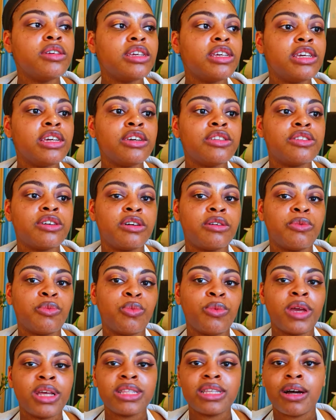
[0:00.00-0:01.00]
either
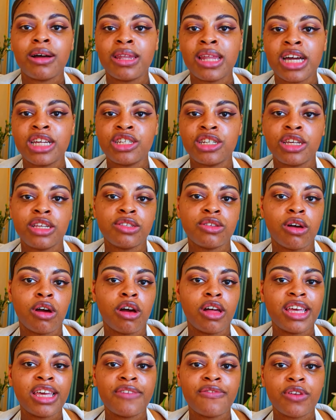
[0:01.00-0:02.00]
winged out lashes
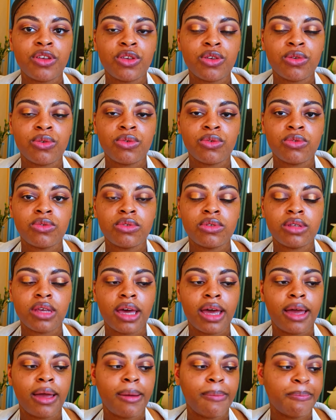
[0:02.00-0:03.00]
or even use,
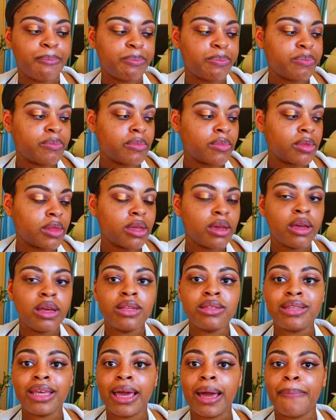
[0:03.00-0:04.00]
um,
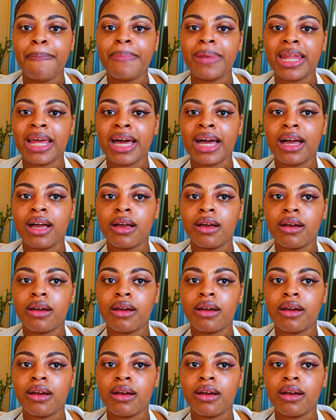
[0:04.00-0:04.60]
say, a black